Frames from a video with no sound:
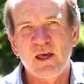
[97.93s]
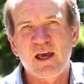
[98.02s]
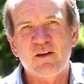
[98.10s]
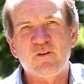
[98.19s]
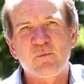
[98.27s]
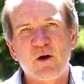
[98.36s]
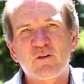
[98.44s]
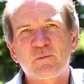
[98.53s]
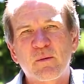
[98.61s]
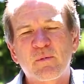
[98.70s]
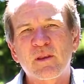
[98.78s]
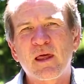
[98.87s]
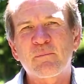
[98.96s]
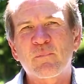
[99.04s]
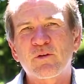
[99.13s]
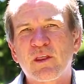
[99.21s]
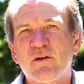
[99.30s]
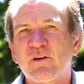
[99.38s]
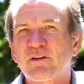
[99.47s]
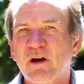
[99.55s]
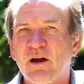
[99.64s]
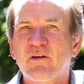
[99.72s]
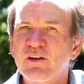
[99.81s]
And for most people, they put their
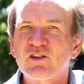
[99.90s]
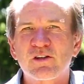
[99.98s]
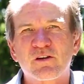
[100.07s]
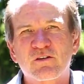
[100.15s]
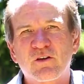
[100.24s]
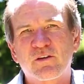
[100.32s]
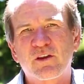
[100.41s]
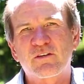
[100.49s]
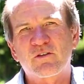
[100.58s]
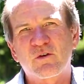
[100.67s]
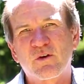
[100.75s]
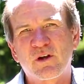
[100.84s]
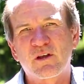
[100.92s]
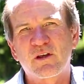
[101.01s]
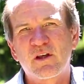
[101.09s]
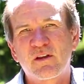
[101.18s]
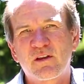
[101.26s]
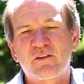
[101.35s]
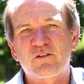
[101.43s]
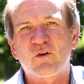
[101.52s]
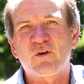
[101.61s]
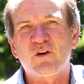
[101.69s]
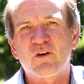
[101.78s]
entire attention is on their story, the
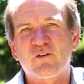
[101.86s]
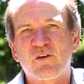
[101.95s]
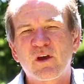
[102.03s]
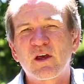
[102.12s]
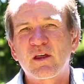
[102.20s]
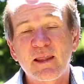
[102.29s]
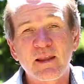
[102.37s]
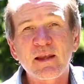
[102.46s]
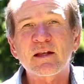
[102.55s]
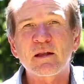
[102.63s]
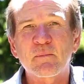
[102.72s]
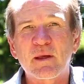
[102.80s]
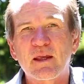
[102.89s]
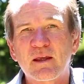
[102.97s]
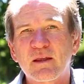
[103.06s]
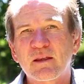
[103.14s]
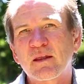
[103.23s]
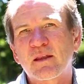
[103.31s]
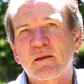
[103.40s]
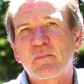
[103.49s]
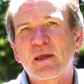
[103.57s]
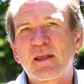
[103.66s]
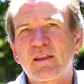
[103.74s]
story of the little me, the
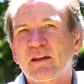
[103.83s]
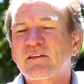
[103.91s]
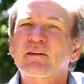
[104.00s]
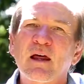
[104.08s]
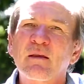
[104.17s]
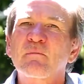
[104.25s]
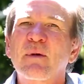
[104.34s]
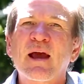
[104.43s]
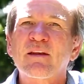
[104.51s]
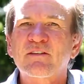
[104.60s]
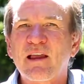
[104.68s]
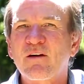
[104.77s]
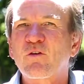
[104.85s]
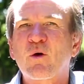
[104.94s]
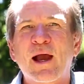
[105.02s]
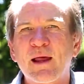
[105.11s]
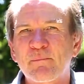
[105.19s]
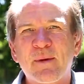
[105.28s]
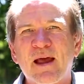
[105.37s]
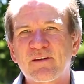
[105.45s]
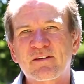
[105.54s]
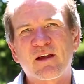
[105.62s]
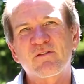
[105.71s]
me that's done bad stuff or had
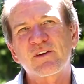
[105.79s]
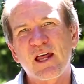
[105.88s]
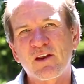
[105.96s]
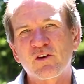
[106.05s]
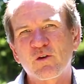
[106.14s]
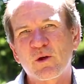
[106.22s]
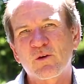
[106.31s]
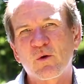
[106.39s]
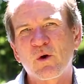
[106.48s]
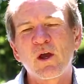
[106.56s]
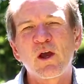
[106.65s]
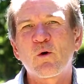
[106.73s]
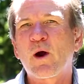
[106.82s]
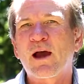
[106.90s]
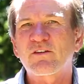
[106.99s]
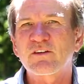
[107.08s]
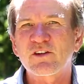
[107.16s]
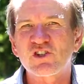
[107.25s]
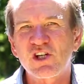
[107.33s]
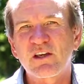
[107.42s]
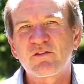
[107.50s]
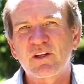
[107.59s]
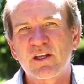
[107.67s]
bad stuff done to it, or hasn't
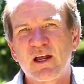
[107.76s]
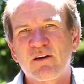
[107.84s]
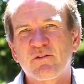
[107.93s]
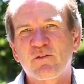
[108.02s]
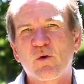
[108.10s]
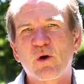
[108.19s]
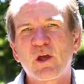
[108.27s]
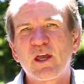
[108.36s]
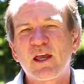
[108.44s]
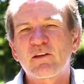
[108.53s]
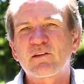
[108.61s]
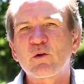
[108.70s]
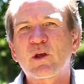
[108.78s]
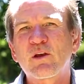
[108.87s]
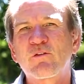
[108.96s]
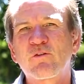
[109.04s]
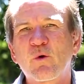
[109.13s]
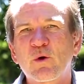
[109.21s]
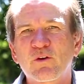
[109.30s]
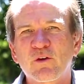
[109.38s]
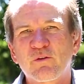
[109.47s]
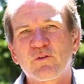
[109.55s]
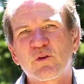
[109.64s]
achieved enough, or is looking forward
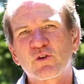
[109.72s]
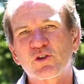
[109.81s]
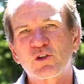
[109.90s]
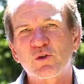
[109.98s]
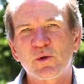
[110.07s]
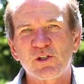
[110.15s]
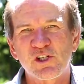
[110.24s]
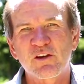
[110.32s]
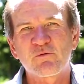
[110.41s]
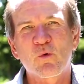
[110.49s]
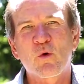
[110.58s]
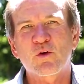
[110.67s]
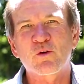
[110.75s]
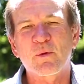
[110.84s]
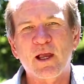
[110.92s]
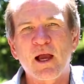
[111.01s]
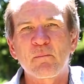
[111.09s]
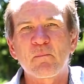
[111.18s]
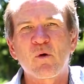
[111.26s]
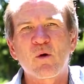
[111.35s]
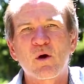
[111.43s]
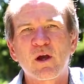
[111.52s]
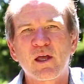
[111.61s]
to the future to achieve more, to become
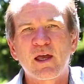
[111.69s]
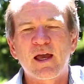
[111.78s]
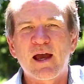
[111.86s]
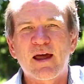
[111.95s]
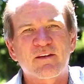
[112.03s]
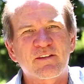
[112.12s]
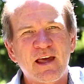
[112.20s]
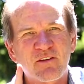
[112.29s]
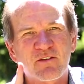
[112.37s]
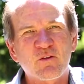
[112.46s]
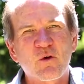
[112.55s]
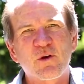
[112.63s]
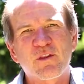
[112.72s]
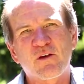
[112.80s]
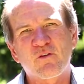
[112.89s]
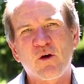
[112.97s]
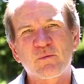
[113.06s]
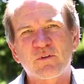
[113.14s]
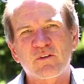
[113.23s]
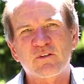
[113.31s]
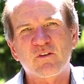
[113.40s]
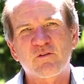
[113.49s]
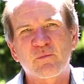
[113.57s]
more. And it's that story that robs
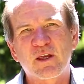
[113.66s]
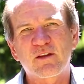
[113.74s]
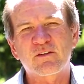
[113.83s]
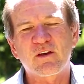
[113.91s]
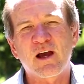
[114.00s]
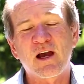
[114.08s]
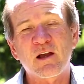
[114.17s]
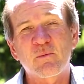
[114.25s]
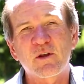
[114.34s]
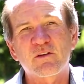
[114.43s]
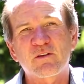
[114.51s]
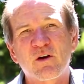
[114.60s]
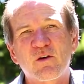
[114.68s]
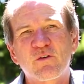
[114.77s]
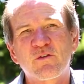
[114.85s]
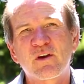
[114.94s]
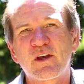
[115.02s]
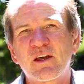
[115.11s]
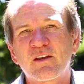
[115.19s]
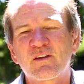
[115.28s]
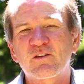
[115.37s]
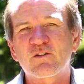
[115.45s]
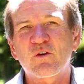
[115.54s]
us of peace. So how can we dissolve
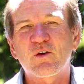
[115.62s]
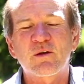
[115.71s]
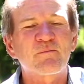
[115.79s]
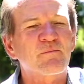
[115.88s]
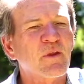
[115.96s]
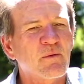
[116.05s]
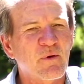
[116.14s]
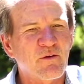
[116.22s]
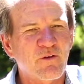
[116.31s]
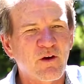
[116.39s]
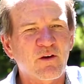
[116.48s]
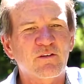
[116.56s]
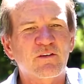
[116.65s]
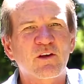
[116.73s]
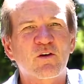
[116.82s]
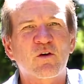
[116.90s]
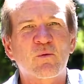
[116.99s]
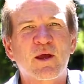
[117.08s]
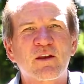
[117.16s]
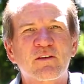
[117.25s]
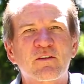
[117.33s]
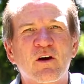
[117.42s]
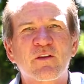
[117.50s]
the story? By focusing your
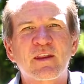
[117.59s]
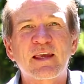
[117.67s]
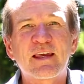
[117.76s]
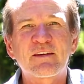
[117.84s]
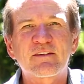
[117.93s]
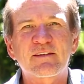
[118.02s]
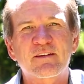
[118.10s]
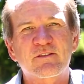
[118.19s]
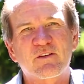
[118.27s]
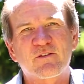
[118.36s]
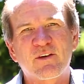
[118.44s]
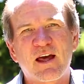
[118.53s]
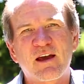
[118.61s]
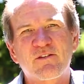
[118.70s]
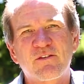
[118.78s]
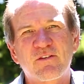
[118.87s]
awareness on the isness of life.